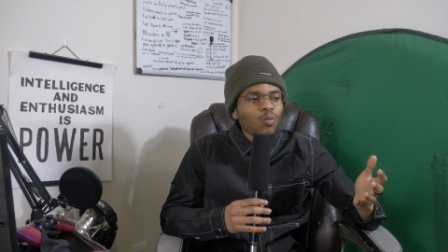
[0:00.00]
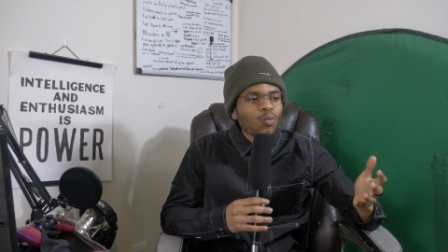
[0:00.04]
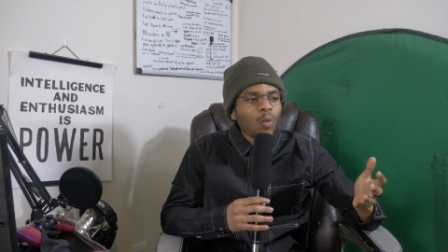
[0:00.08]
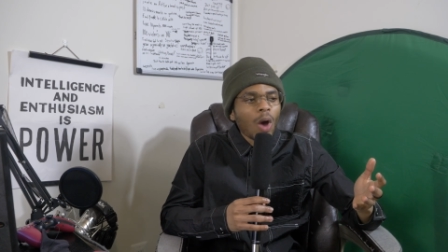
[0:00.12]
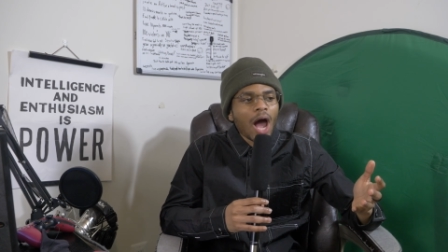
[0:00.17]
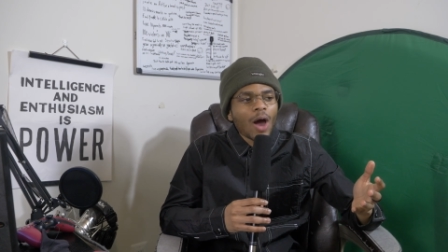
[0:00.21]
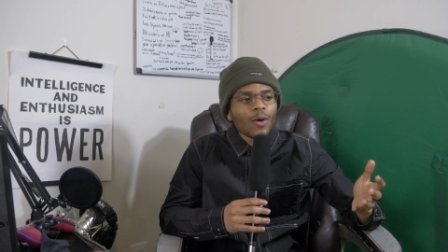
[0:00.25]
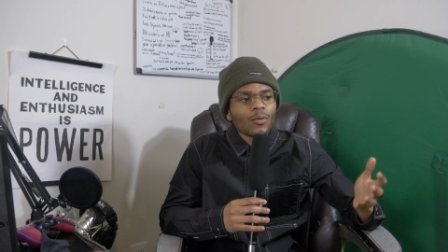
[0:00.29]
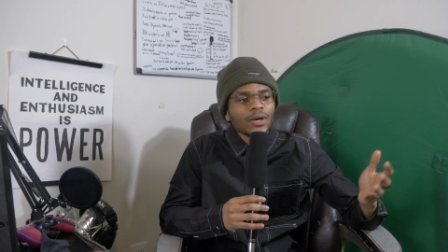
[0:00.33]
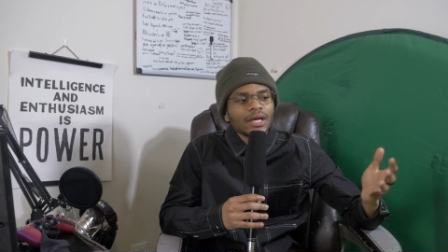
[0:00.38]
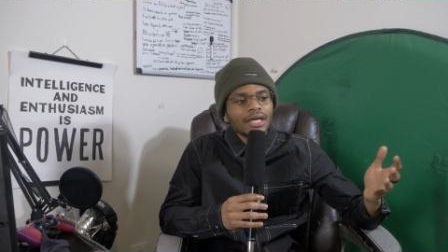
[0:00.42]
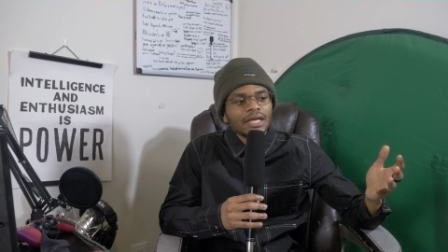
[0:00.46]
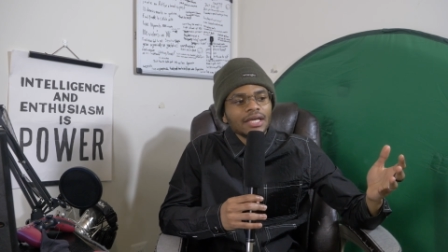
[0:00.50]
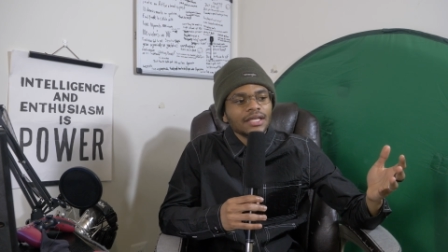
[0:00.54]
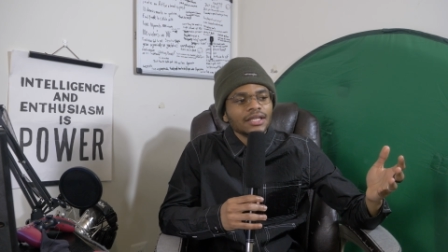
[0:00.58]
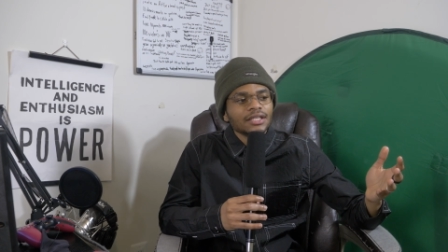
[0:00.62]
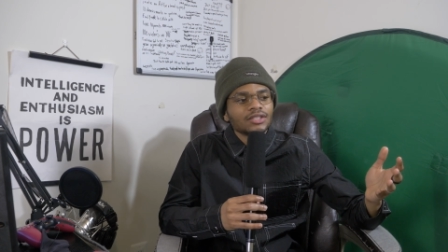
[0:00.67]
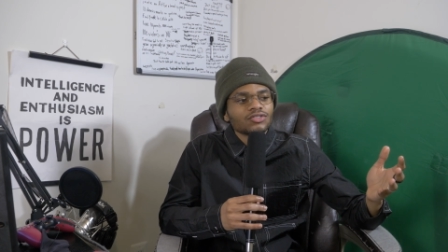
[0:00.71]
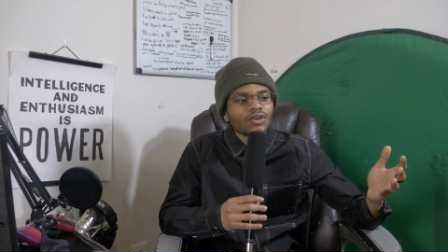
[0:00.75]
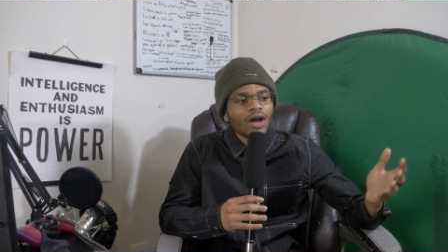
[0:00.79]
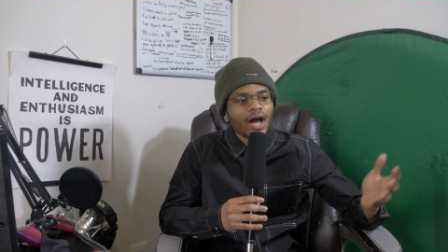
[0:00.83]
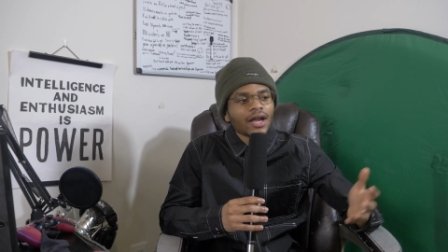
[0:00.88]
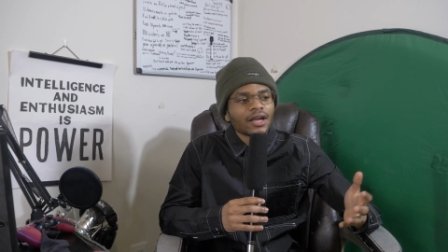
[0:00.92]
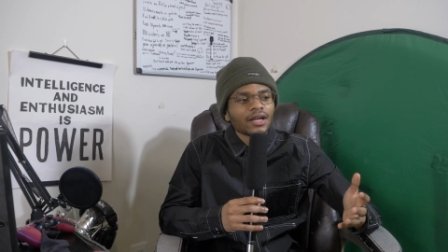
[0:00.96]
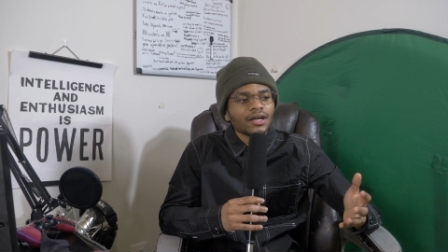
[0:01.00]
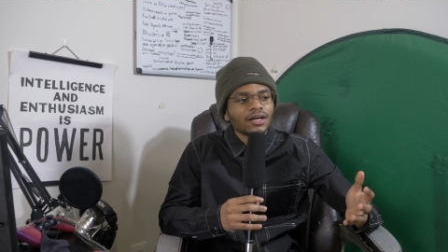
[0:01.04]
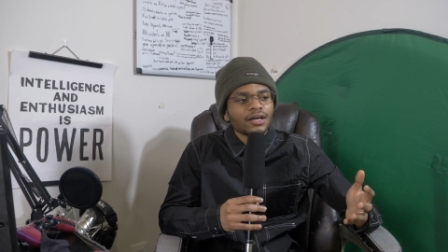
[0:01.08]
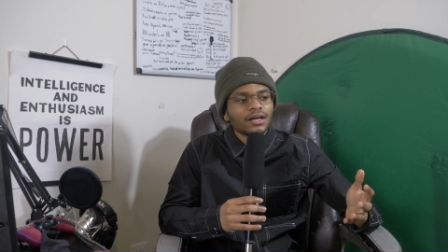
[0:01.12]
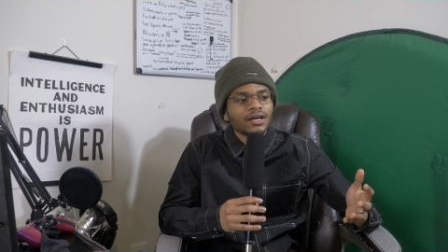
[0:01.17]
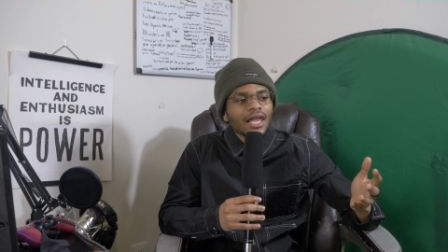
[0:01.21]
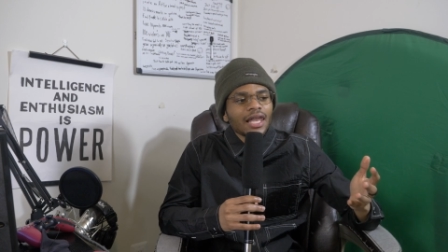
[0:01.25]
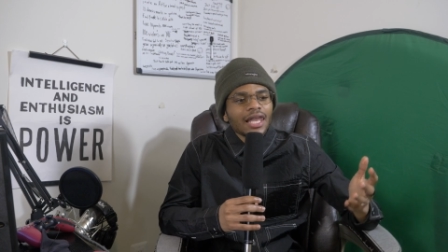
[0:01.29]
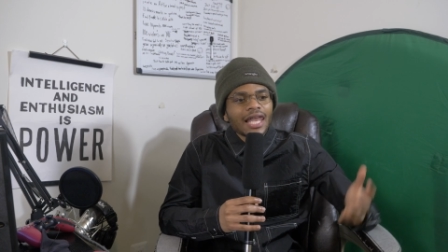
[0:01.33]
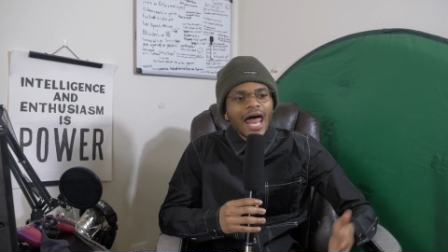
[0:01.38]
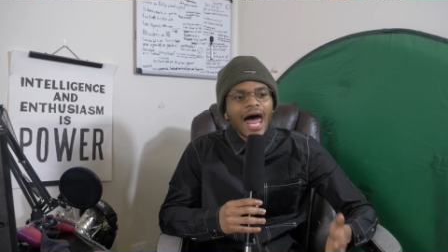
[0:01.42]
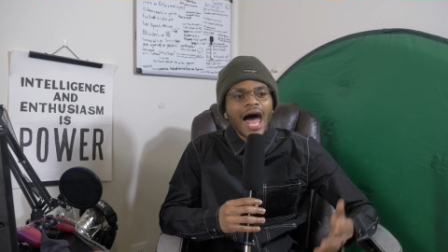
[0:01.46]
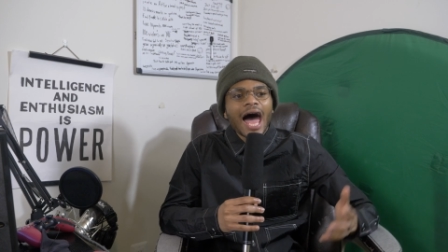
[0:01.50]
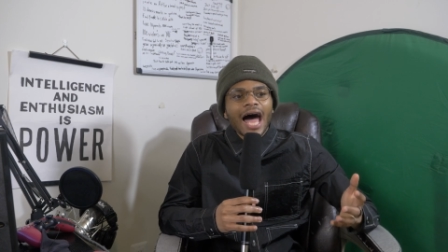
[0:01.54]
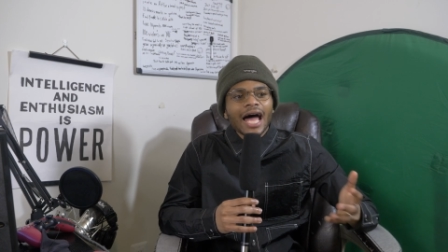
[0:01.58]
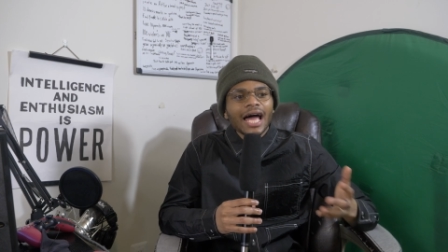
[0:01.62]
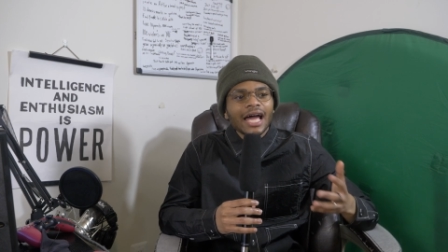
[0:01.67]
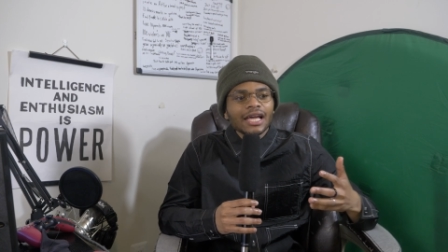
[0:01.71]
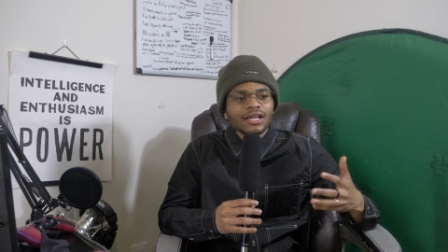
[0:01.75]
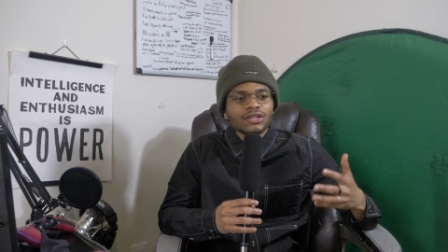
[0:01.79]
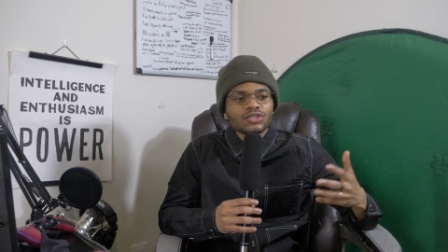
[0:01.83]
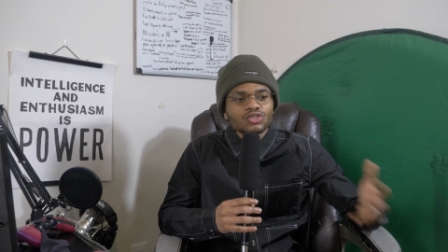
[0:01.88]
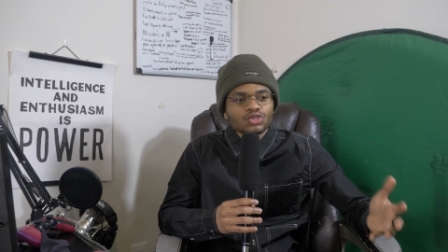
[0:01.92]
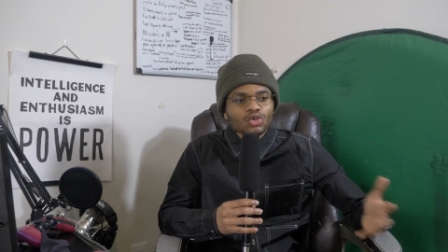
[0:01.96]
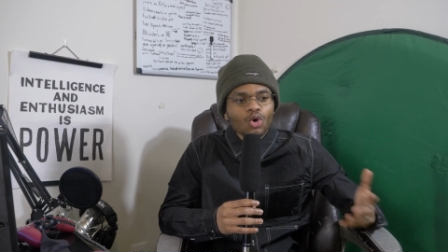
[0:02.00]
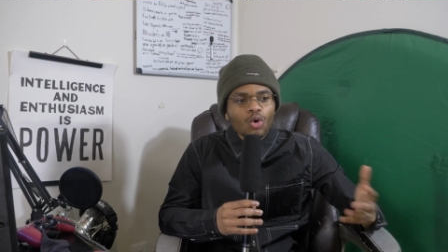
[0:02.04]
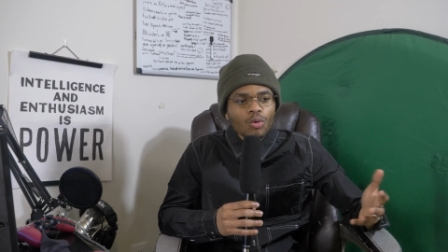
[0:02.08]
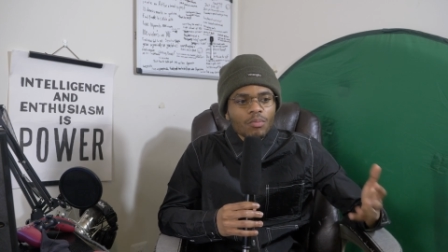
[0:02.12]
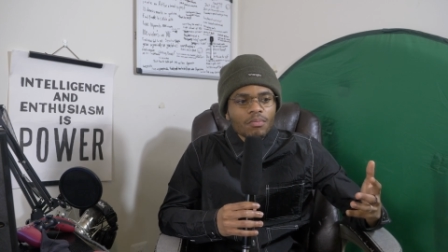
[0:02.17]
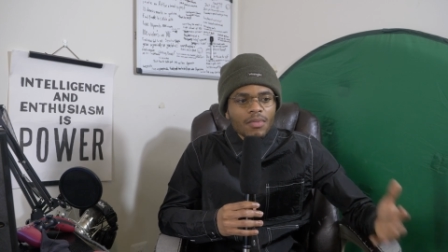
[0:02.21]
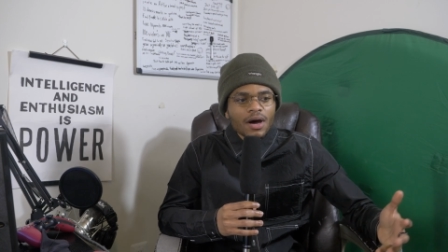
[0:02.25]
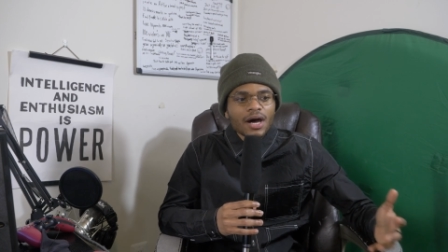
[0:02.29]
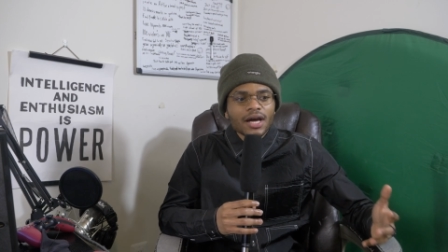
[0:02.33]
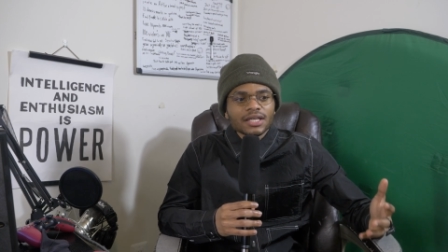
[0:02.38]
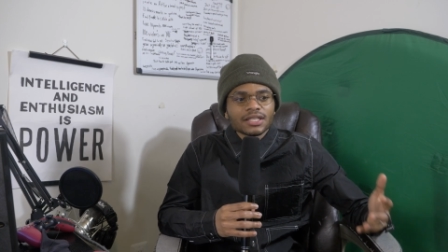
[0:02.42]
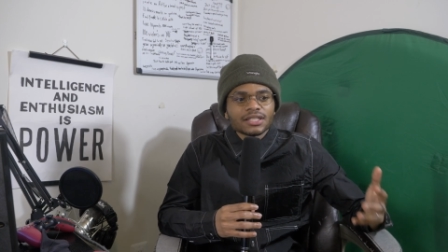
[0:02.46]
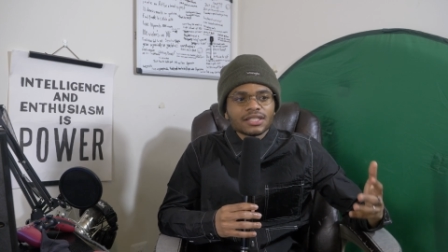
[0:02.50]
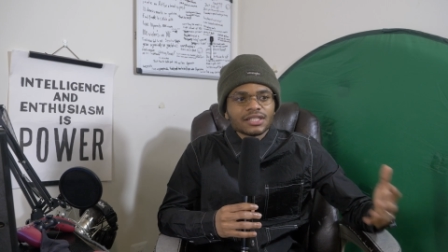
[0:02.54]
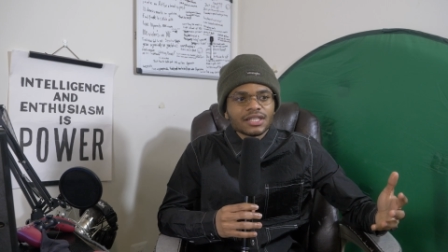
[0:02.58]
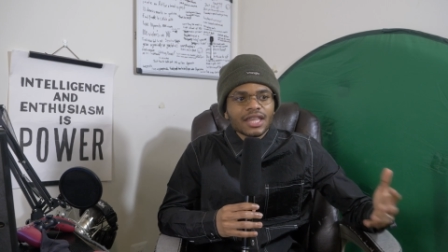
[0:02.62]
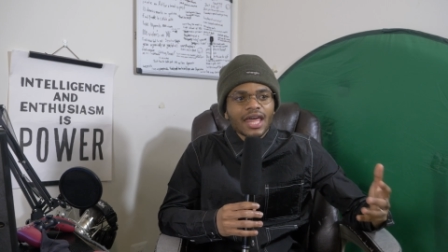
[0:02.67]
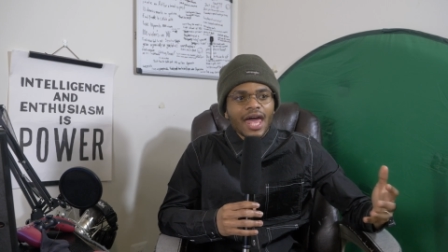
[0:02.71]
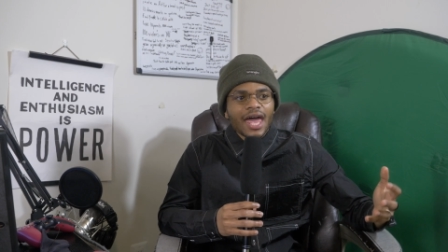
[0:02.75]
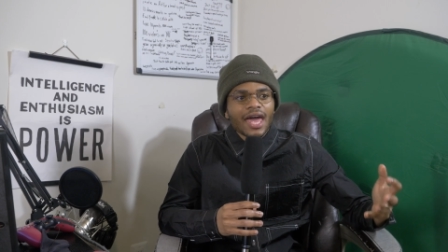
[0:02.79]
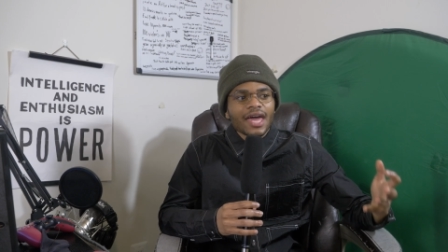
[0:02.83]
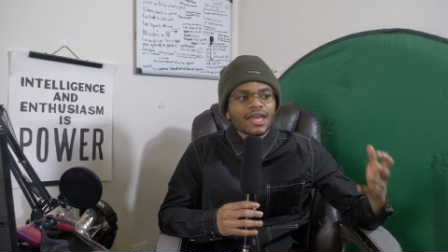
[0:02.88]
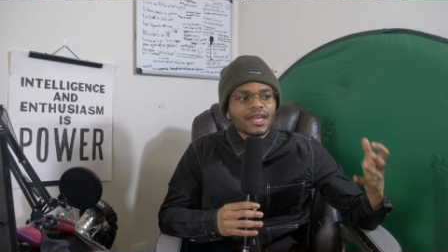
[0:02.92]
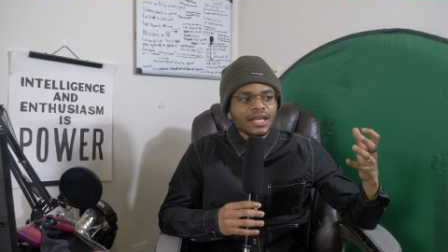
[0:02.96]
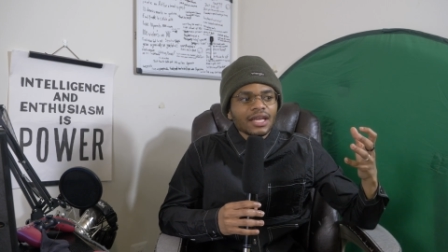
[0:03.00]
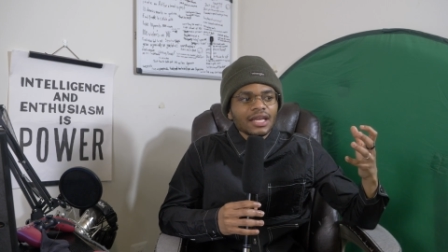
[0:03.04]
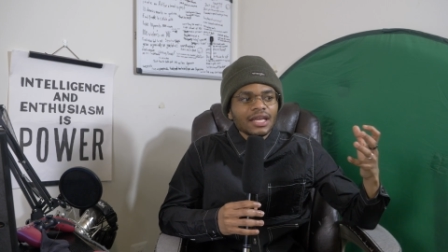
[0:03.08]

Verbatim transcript: why would he try to lie so much that